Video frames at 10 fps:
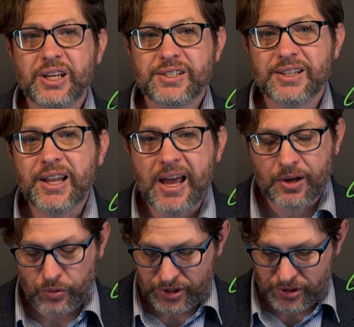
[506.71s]

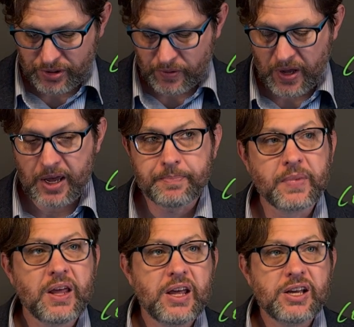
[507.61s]
language, okay?
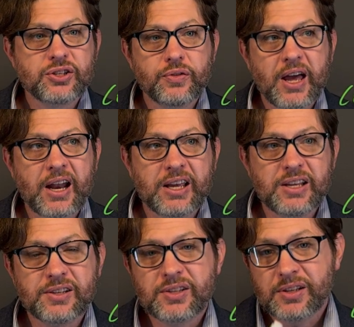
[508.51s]
So that
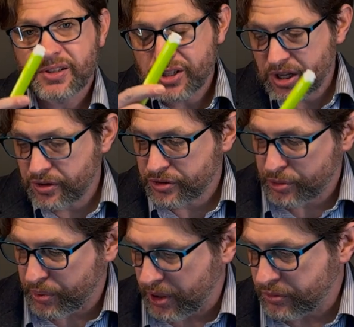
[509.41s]
is Skinner's
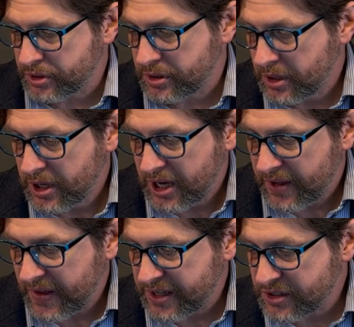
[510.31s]
approach. And that
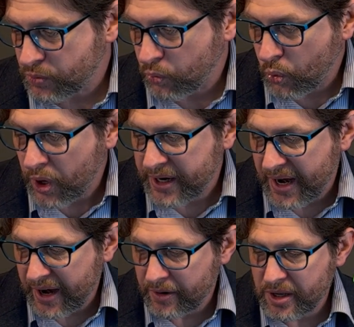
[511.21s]
is one
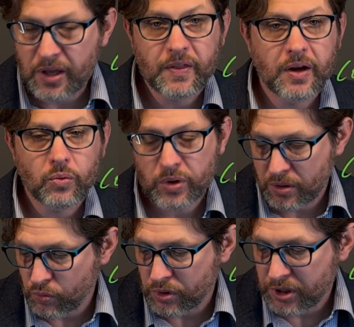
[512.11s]
area that we
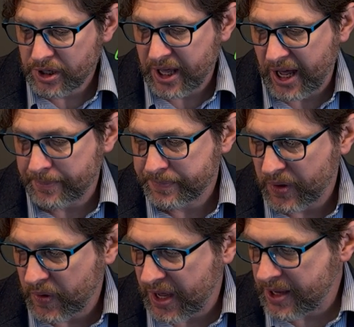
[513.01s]
will look at,
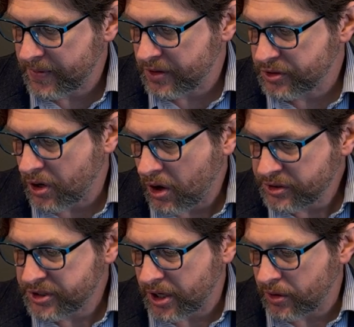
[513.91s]
okay? There's
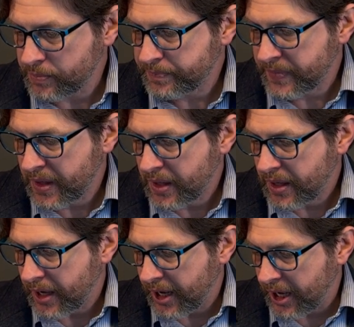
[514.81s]
also
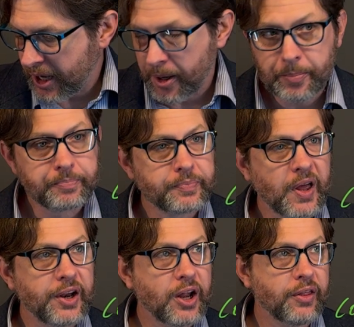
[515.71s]

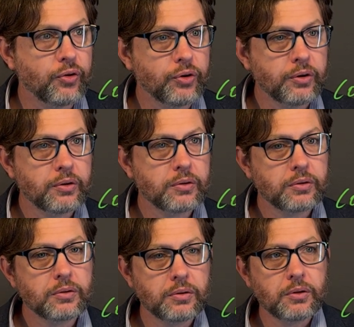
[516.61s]
another
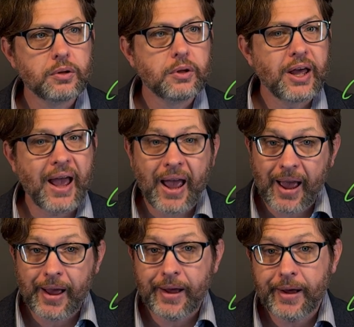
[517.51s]

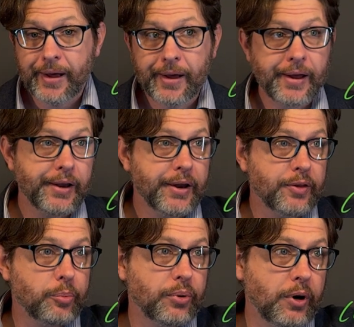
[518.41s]

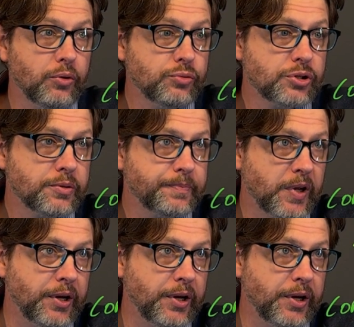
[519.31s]
approach, I